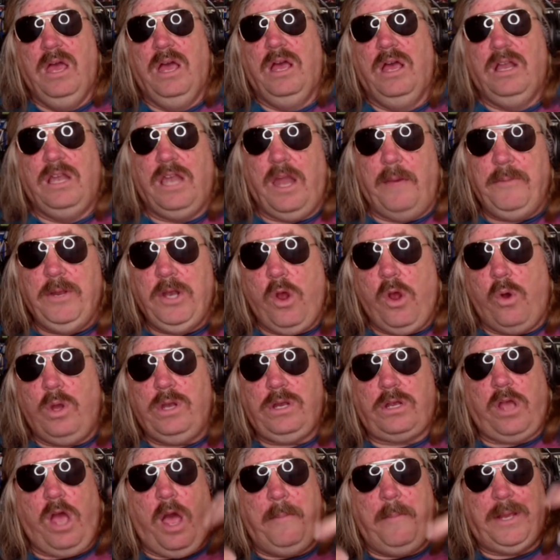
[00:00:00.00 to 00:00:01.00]
Let me know in the
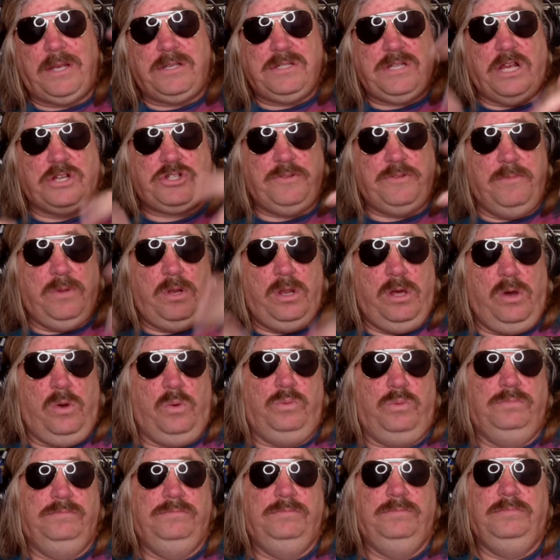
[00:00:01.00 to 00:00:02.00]
comment section below.
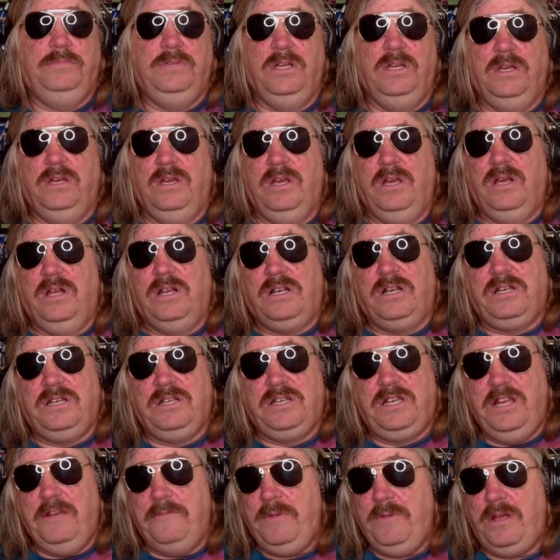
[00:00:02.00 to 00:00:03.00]

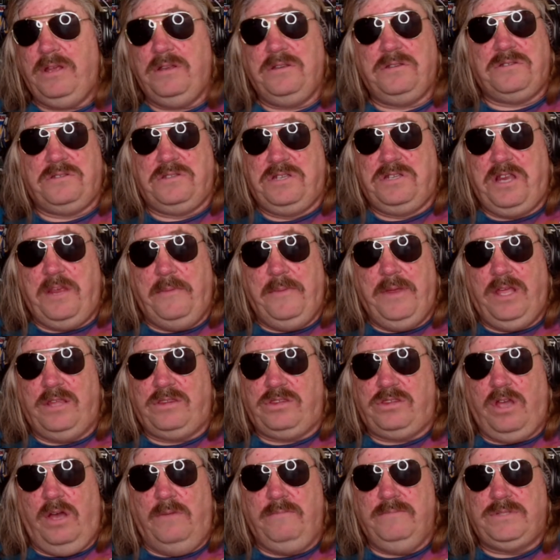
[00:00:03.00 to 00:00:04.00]
Give me a
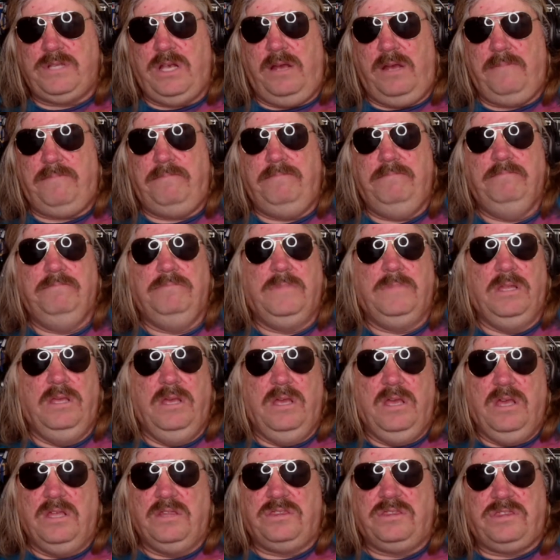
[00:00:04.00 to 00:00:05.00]
thumbs up.
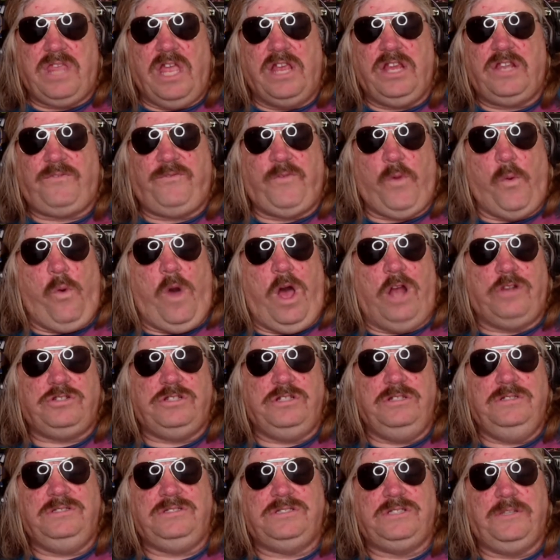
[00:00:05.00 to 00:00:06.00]
Thanks for
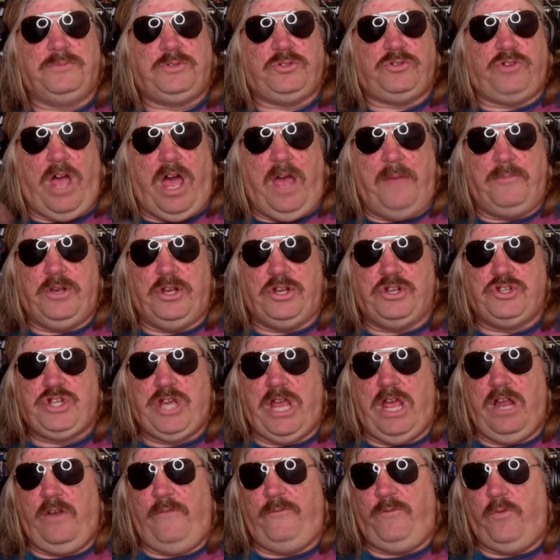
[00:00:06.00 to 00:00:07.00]
watching. Subscribe to the
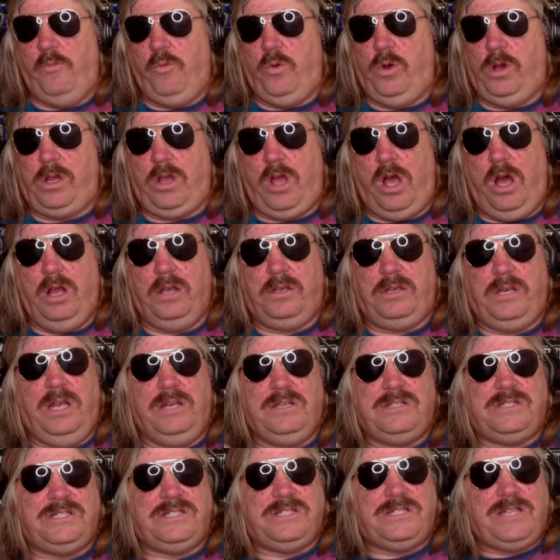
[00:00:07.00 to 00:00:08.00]
channel for more
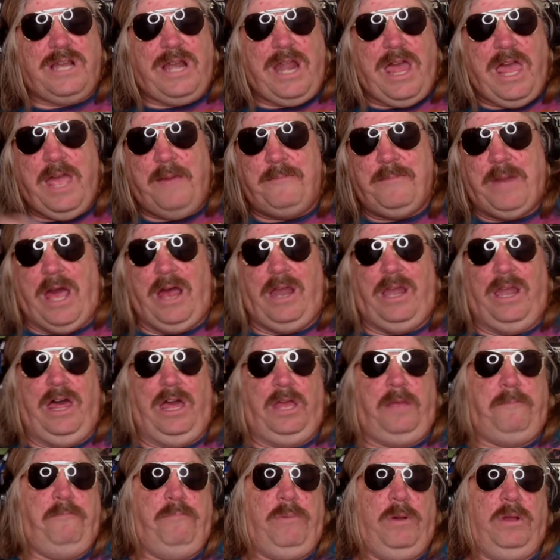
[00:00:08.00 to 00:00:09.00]
content. Slam that
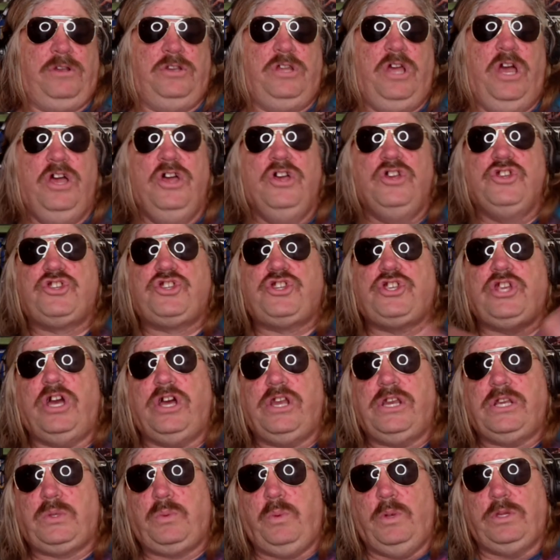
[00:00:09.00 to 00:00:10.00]
like button. Share
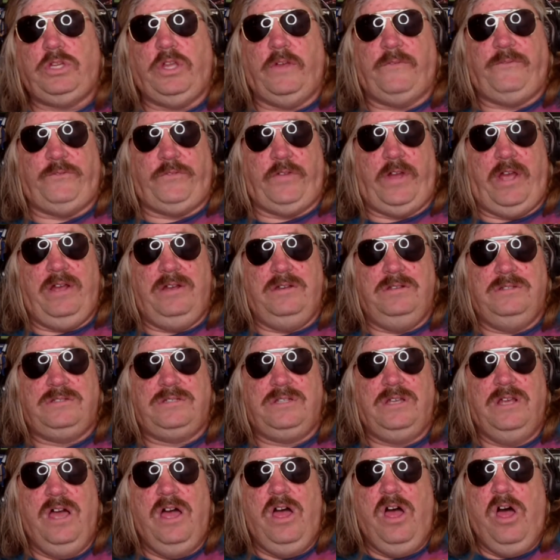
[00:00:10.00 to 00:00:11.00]
this with your friends.
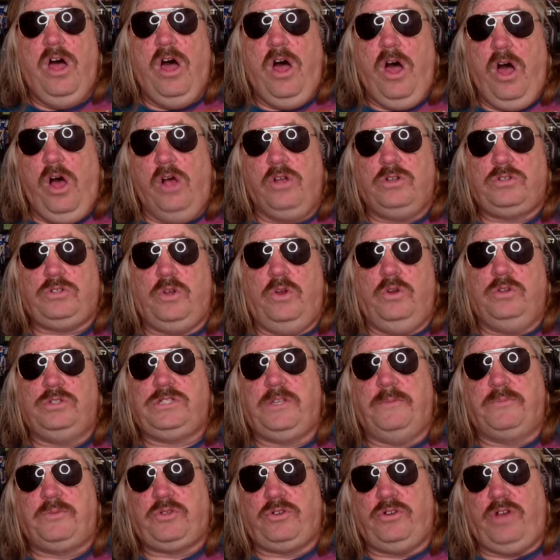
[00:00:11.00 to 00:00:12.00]
Also,
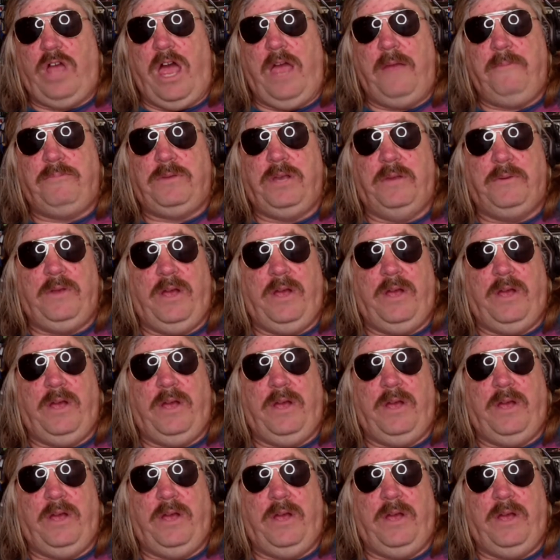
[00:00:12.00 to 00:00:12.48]
subscribe to my